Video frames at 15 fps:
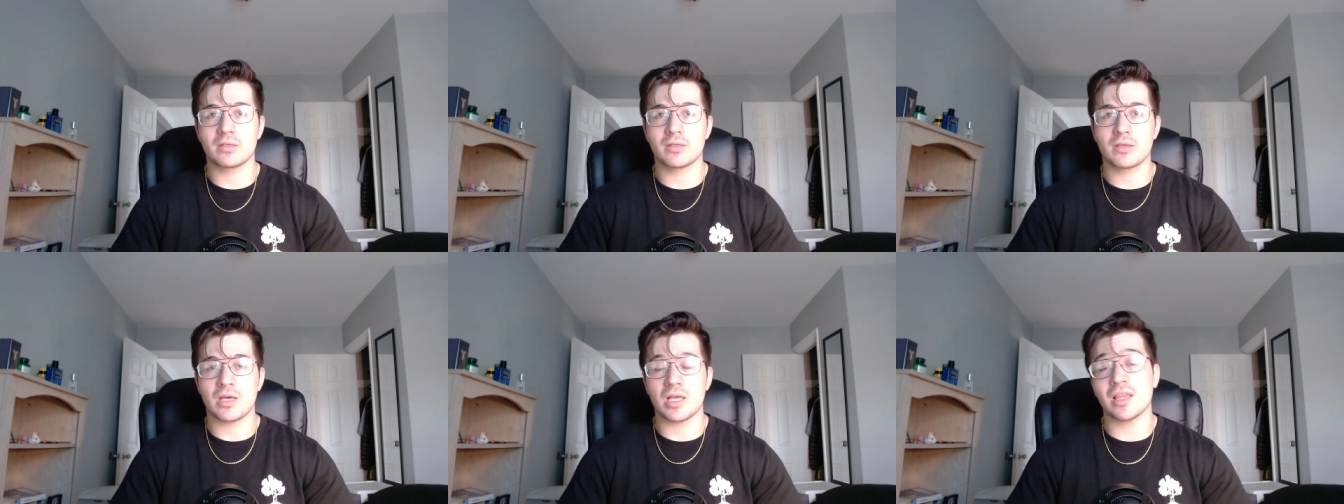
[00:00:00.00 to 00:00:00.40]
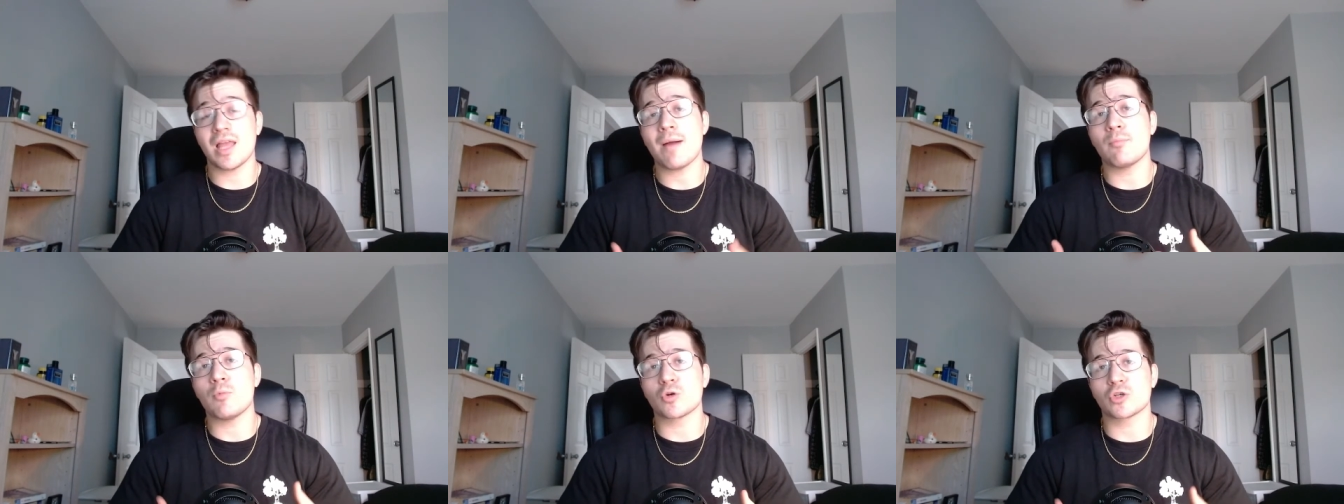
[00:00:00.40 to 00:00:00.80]
a
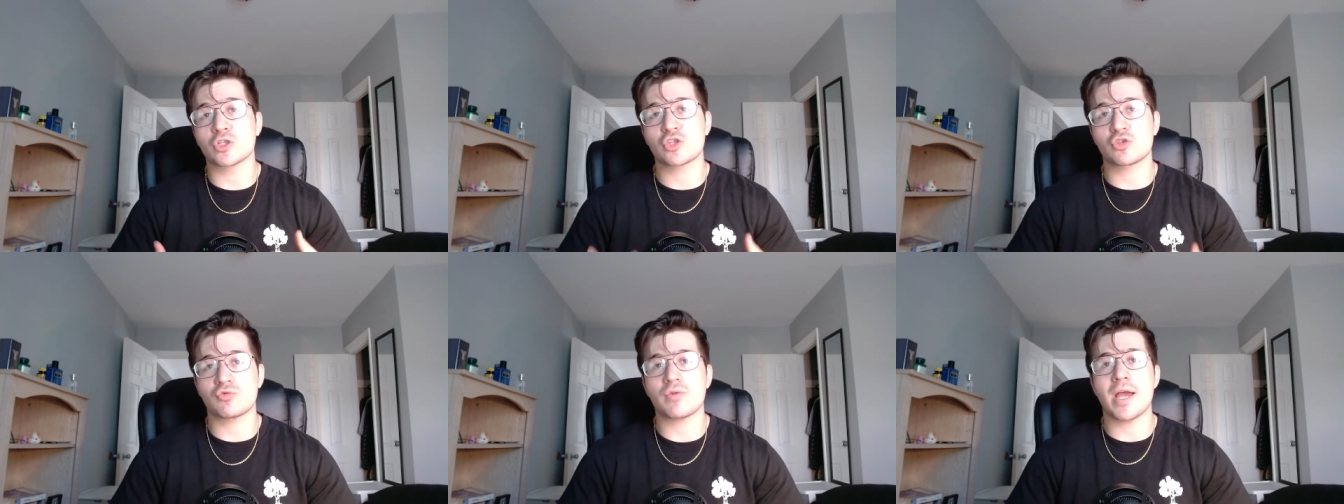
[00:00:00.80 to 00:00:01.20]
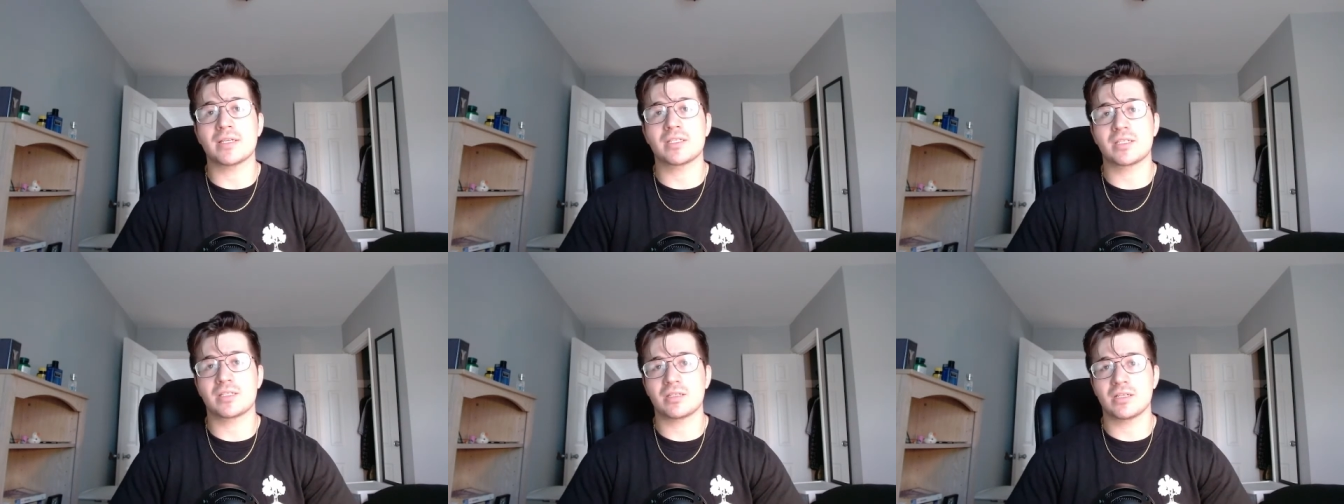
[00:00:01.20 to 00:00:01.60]
lot more
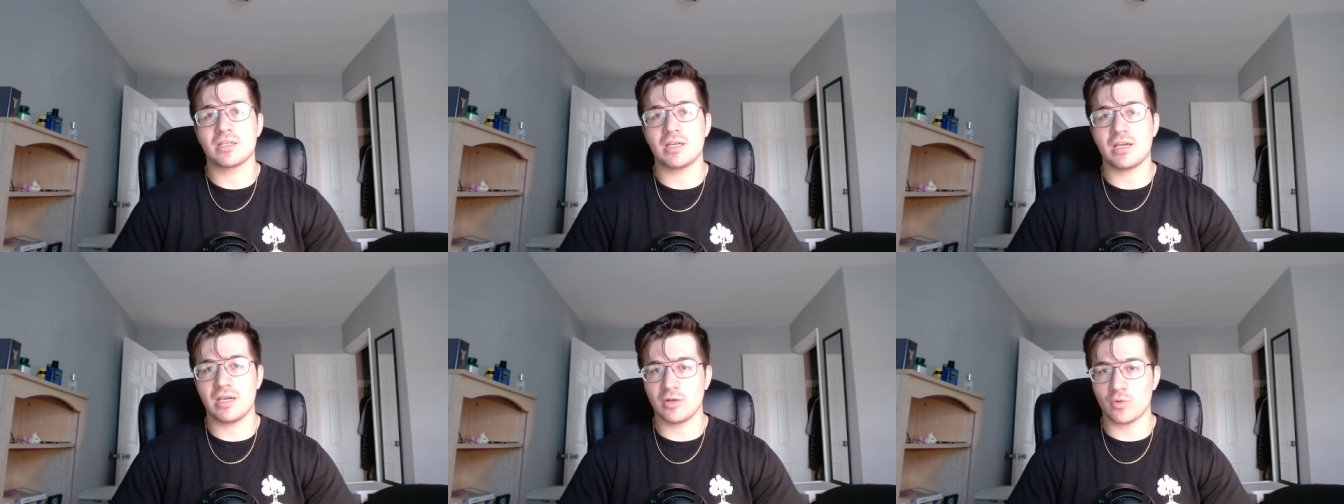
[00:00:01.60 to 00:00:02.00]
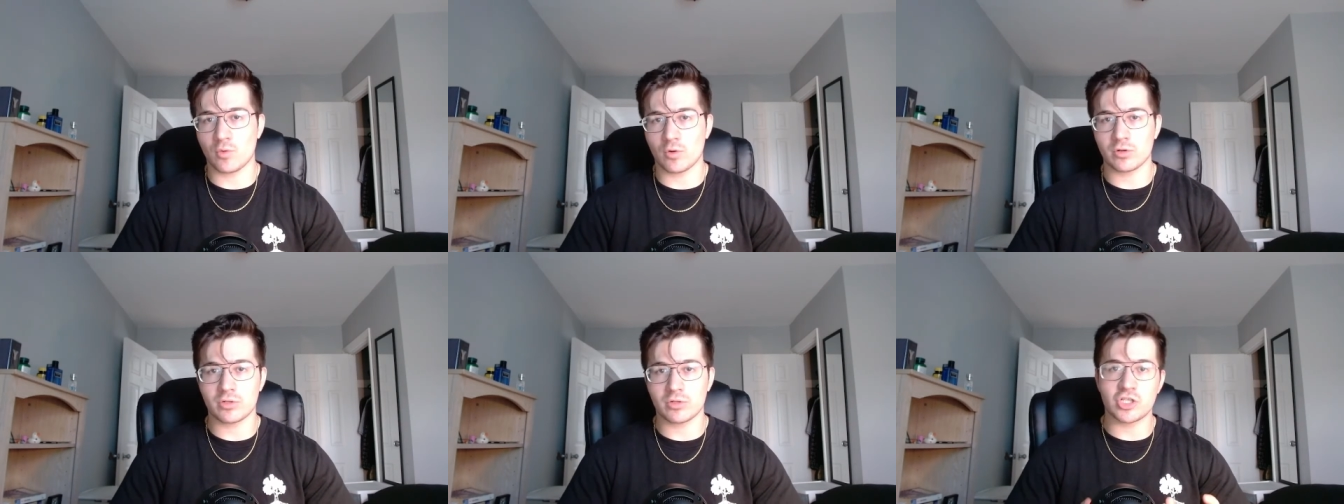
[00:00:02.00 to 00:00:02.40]
stress in
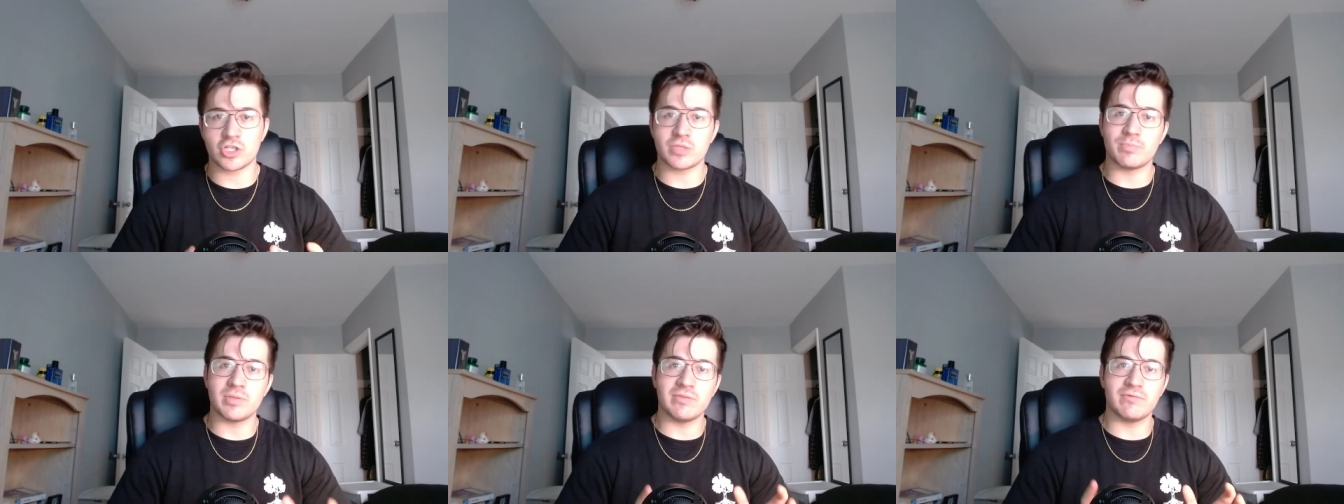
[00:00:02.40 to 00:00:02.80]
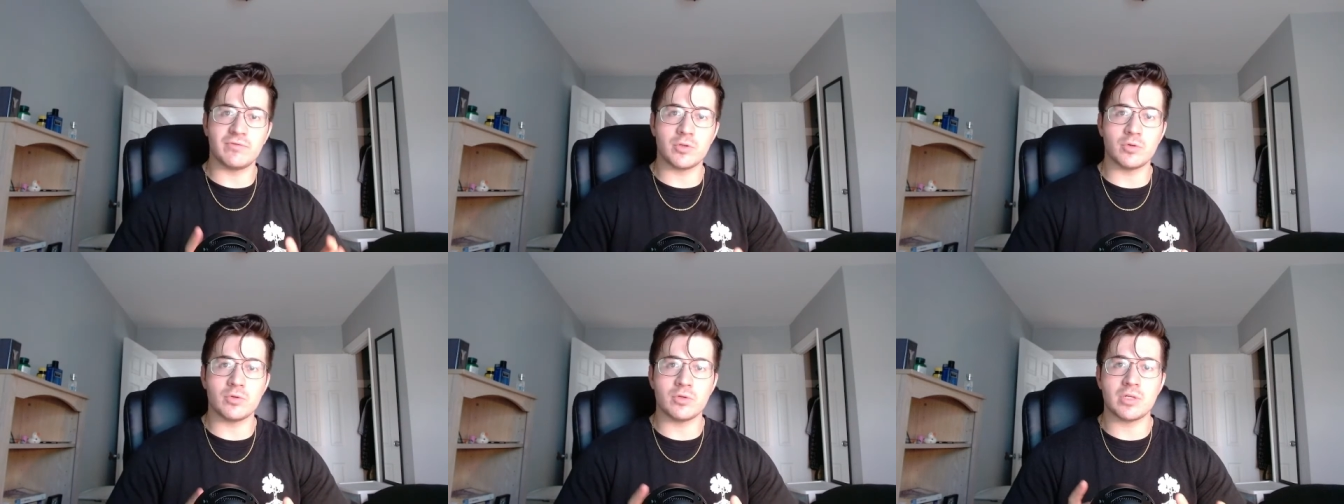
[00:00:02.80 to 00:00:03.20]
order to just be
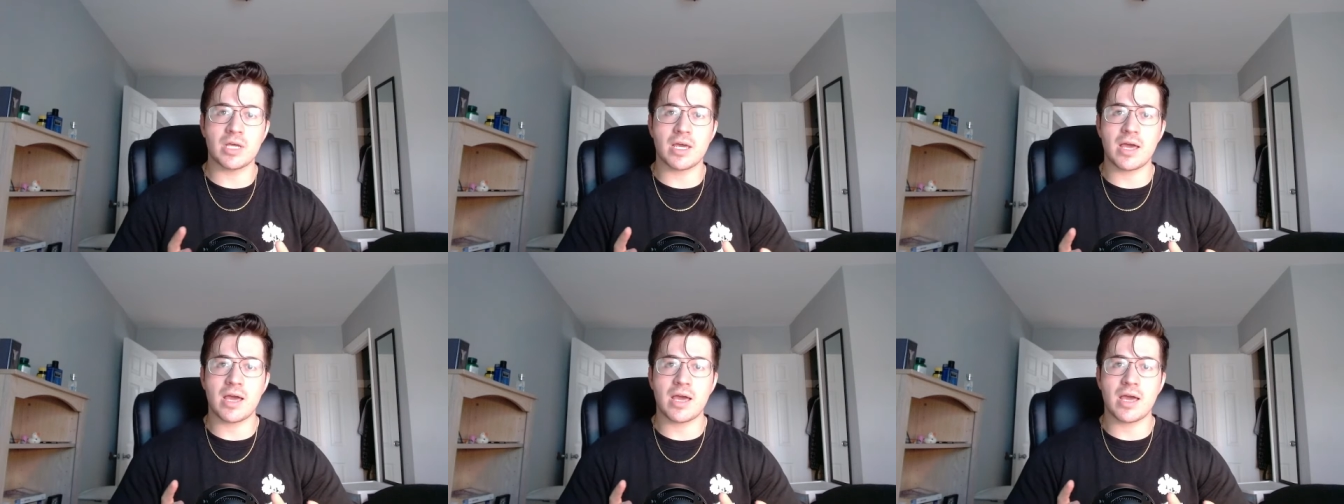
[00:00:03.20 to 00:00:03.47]
viewed